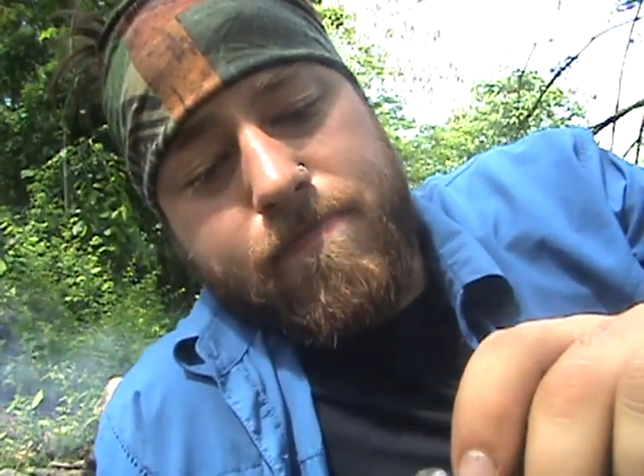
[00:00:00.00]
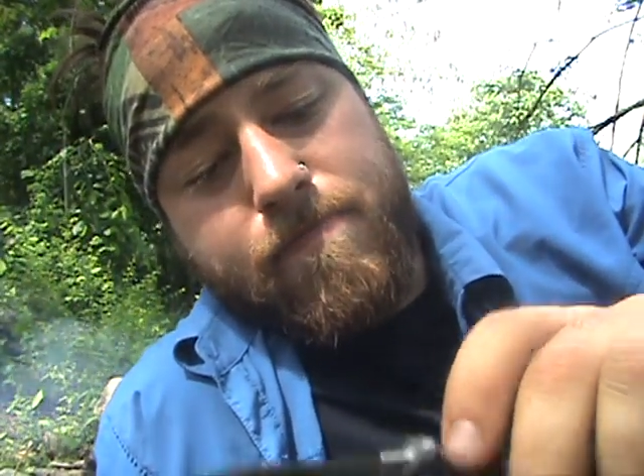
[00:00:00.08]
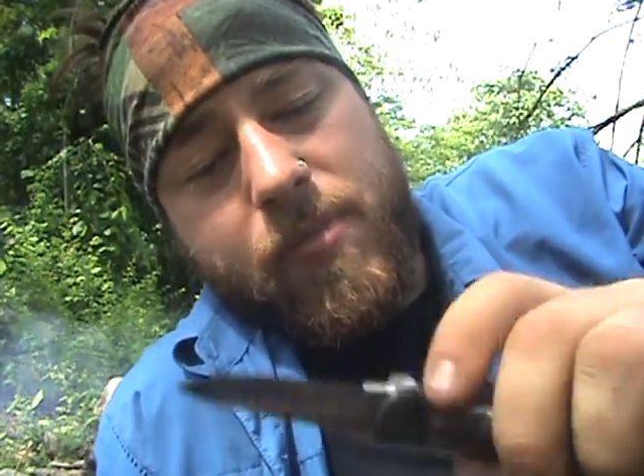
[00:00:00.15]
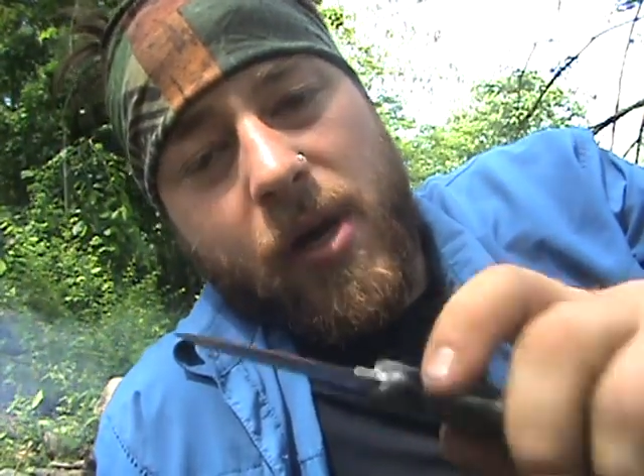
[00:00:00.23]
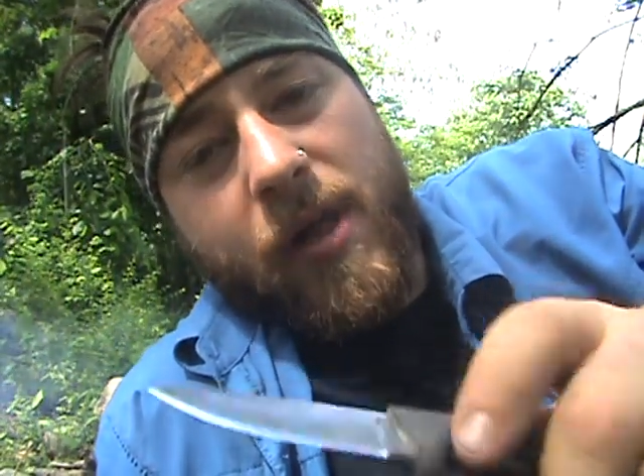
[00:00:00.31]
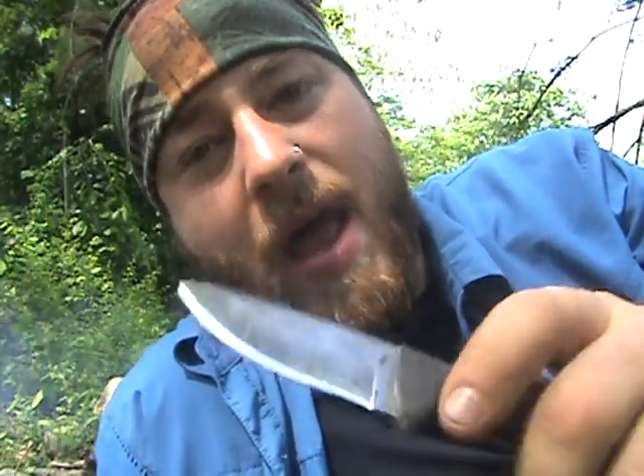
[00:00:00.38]

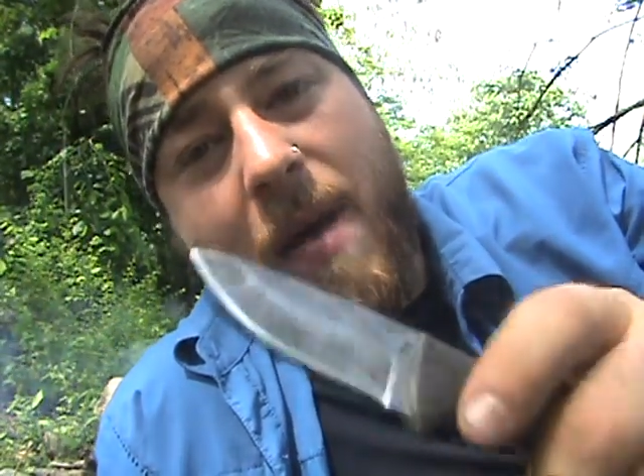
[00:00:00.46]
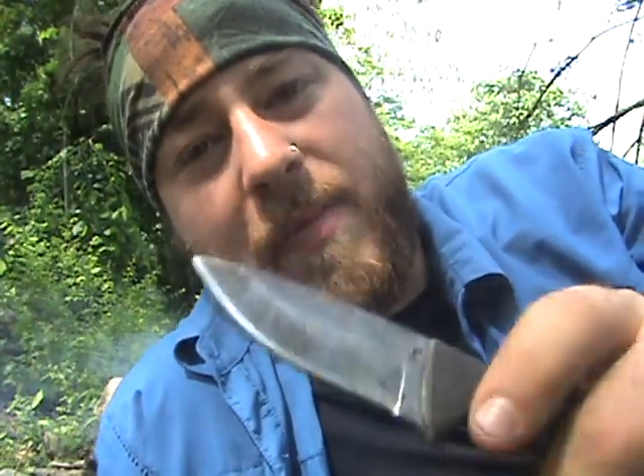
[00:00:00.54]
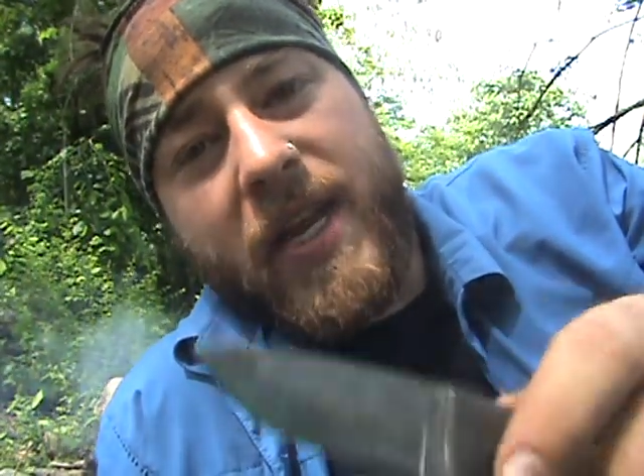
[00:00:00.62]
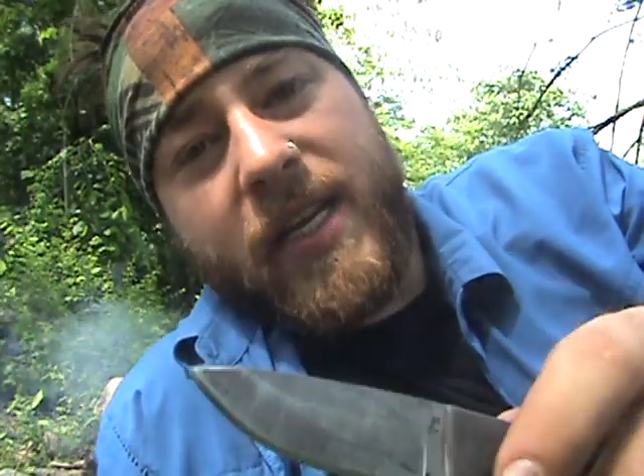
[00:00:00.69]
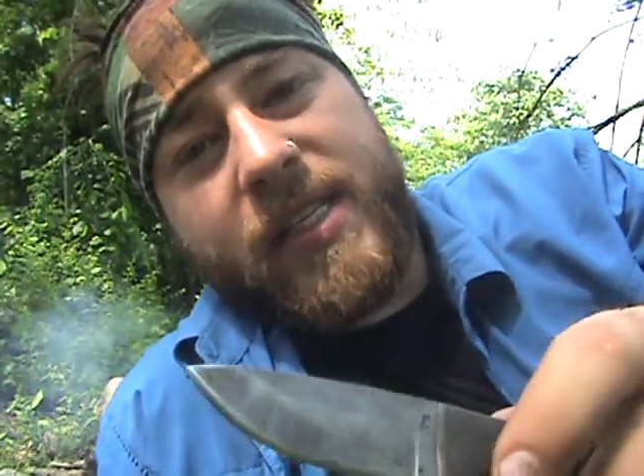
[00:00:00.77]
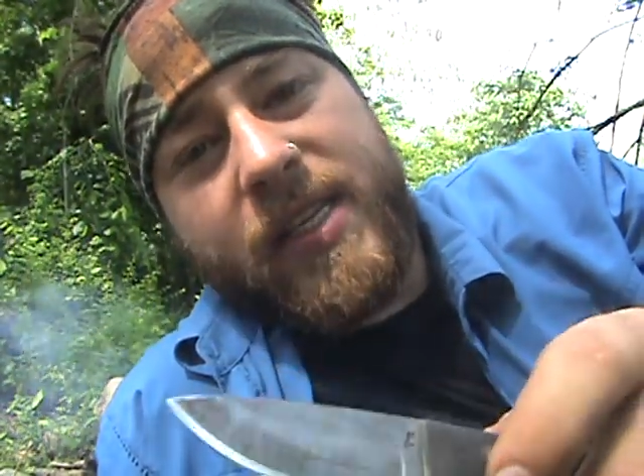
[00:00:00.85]
But that
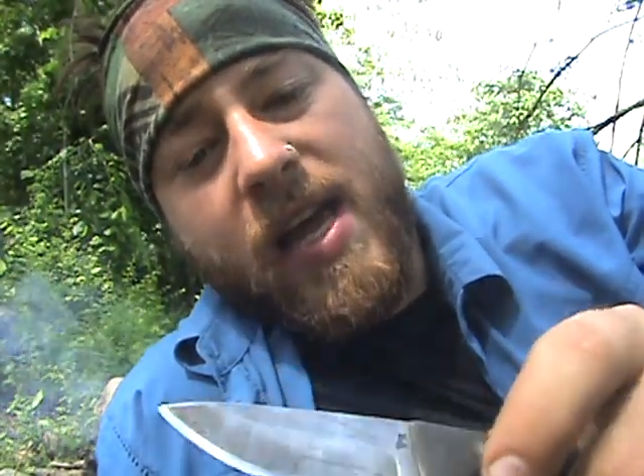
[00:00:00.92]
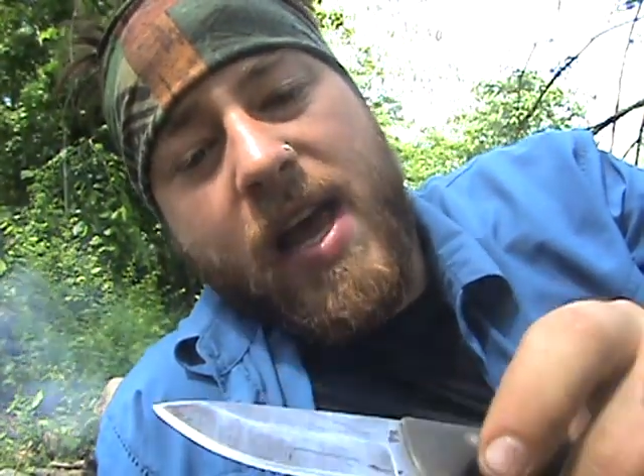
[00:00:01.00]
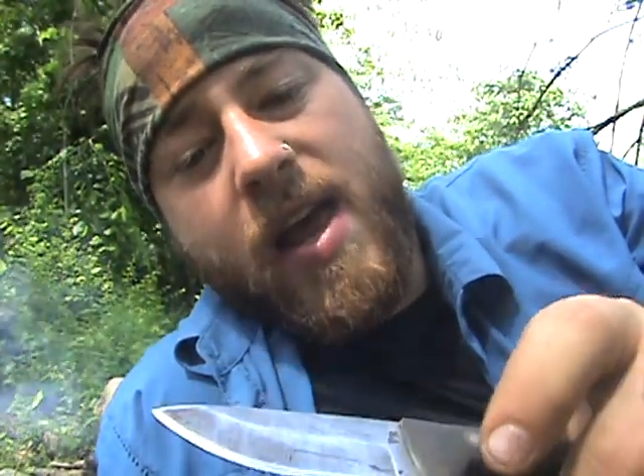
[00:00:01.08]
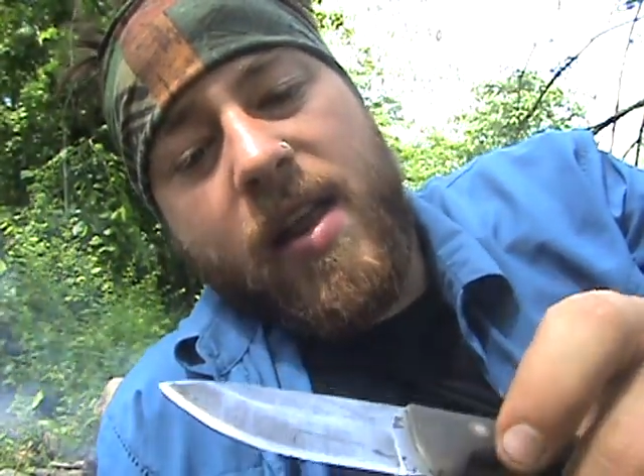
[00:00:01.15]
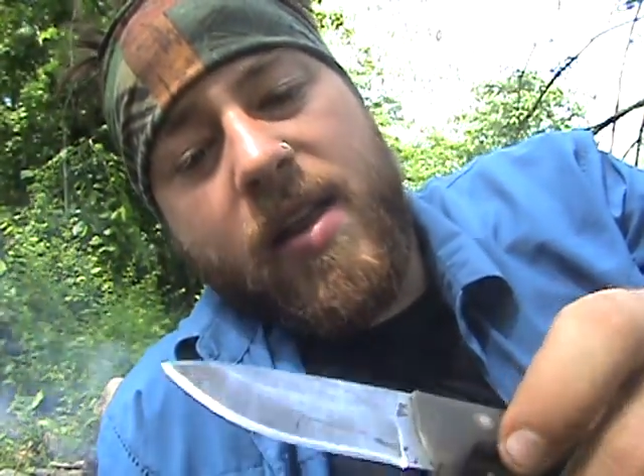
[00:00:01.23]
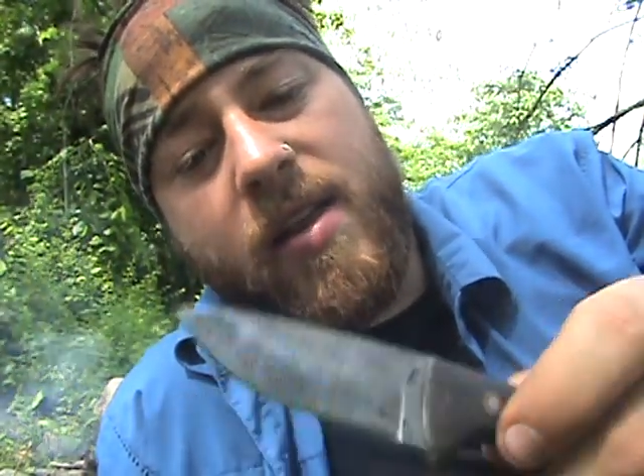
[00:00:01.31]
being
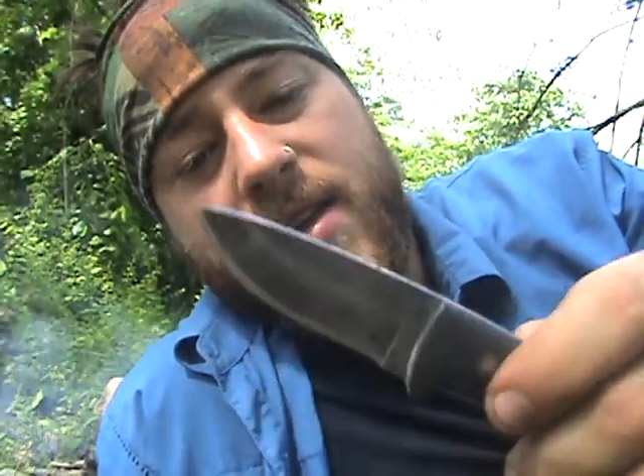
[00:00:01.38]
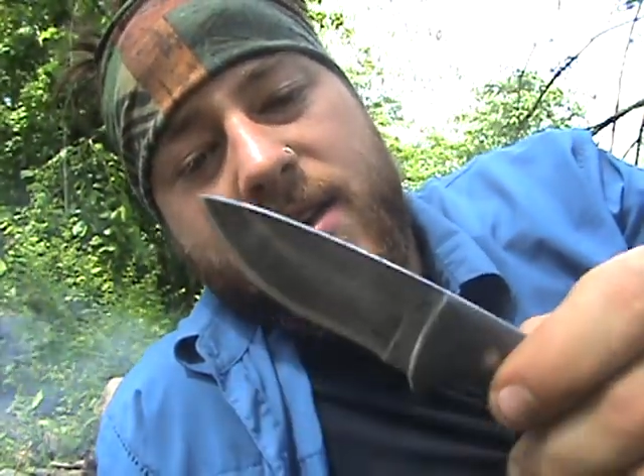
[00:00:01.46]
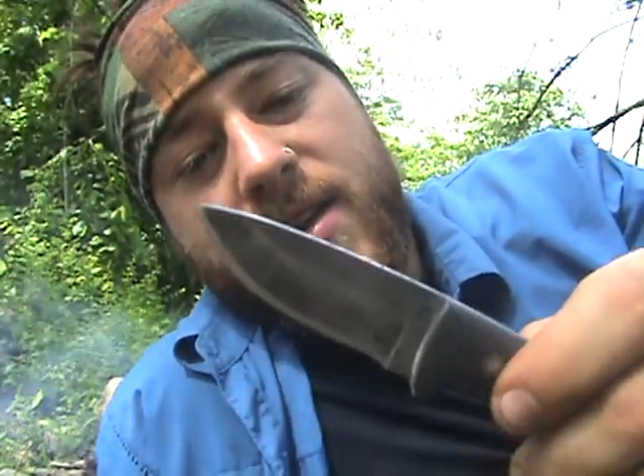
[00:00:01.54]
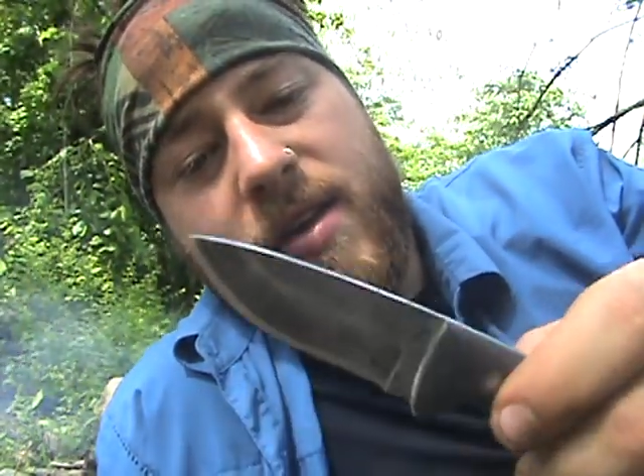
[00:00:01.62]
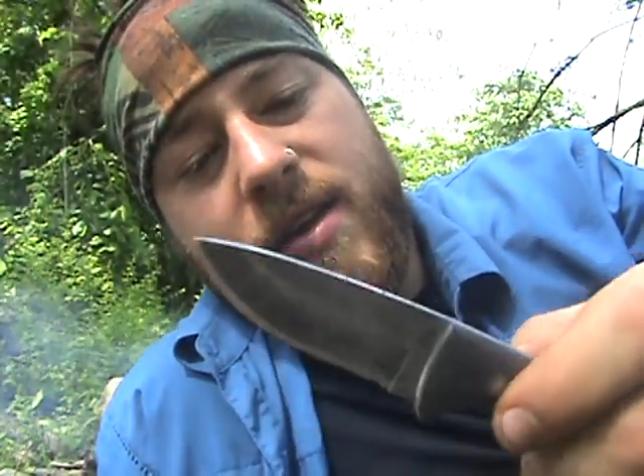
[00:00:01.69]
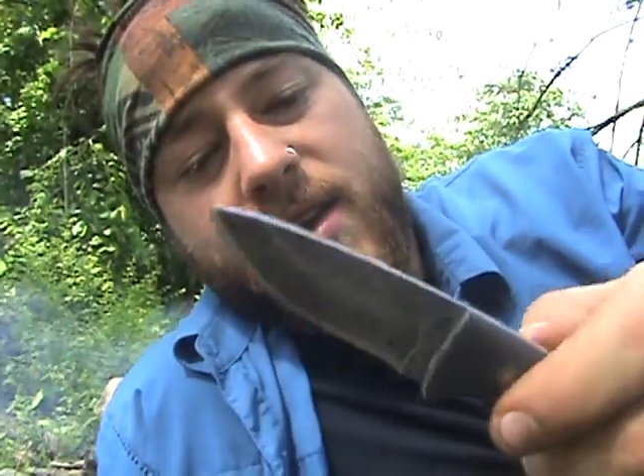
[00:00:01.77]
said,
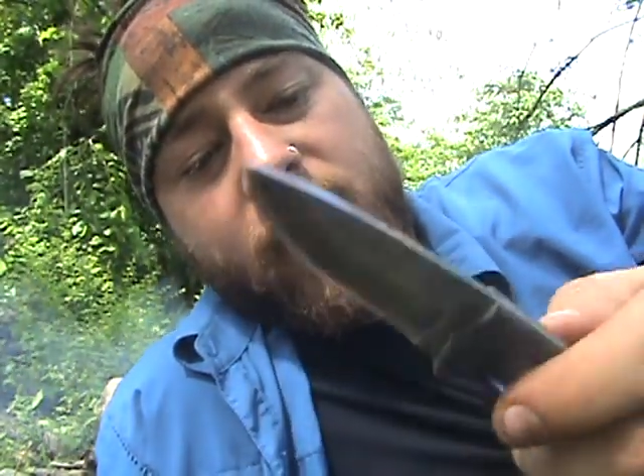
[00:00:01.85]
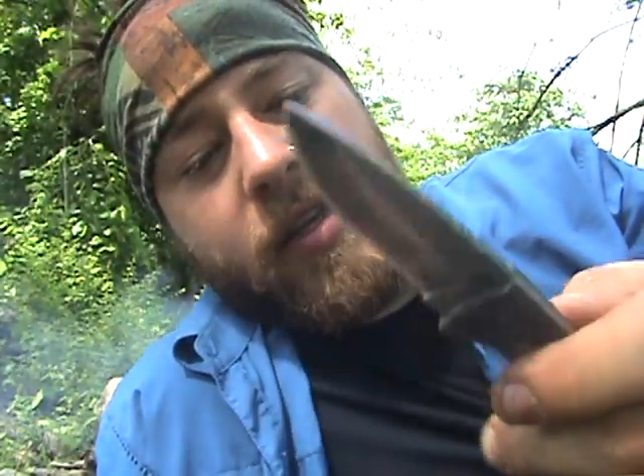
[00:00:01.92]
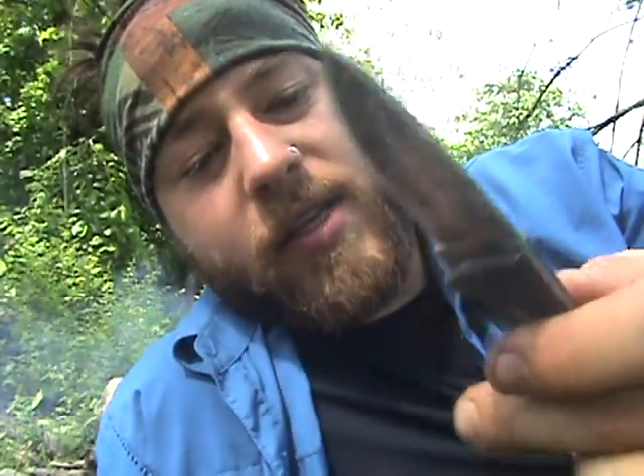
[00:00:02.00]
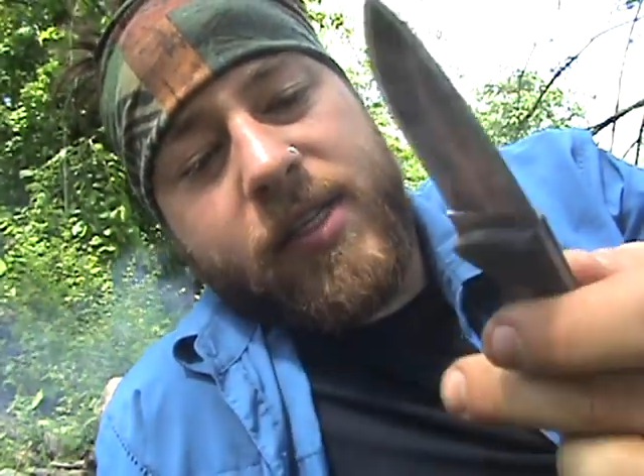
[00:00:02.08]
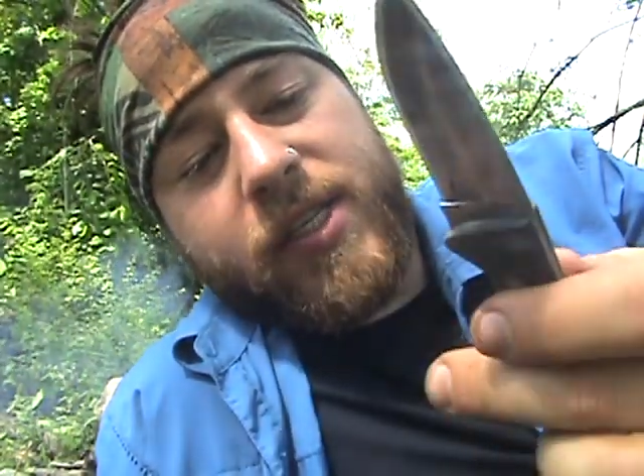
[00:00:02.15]
this